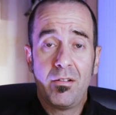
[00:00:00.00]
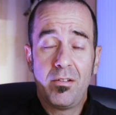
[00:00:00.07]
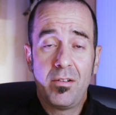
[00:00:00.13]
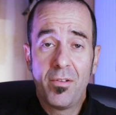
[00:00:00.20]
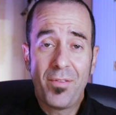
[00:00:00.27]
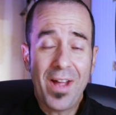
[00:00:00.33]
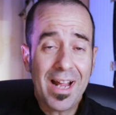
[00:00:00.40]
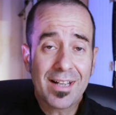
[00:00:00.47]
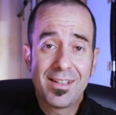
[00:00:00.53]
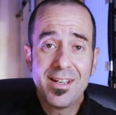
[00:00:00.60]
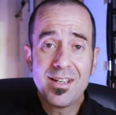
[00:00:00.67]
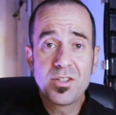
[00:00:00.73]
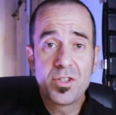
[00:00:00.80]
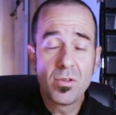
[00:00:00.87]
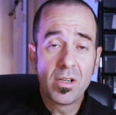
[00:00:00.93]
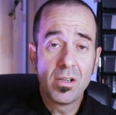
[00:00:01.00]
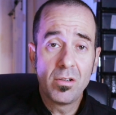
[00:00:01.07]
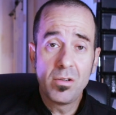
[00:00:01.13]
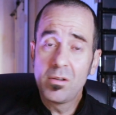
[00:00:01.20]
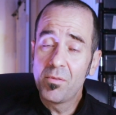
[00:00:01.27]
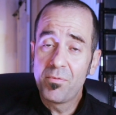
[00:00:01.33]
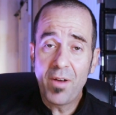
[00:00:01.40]
the fact is you
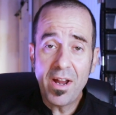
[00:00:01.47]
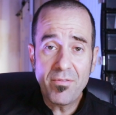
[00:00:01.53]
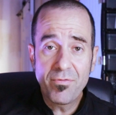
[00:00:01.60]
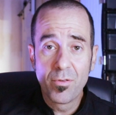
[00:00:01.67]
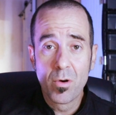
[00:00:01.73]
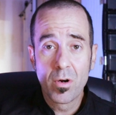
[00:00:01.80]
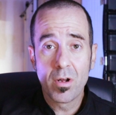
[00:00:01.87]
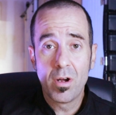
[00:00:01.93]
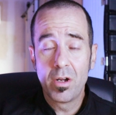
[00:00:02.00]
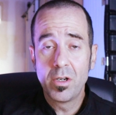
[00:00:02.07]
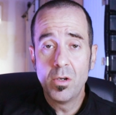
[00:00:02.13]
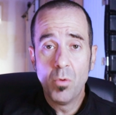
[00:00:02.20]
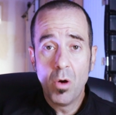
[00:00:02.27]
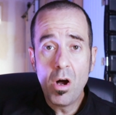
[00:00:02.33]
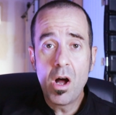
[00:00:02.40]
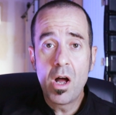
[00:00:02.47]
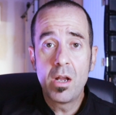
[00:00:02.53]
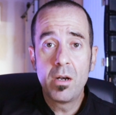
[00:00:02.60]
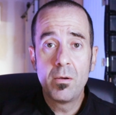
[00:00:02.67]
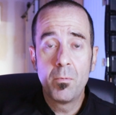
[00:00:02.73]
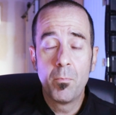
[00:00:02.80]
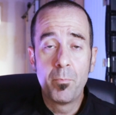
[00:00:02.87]
could fight for it all you
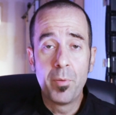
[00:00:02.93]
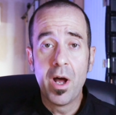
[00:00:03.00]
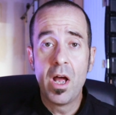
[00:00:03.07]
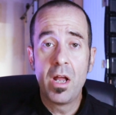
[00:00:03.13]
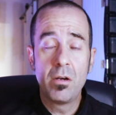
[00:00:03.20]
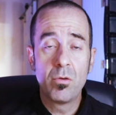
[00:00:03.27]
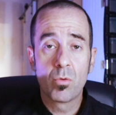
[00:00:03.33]
want, but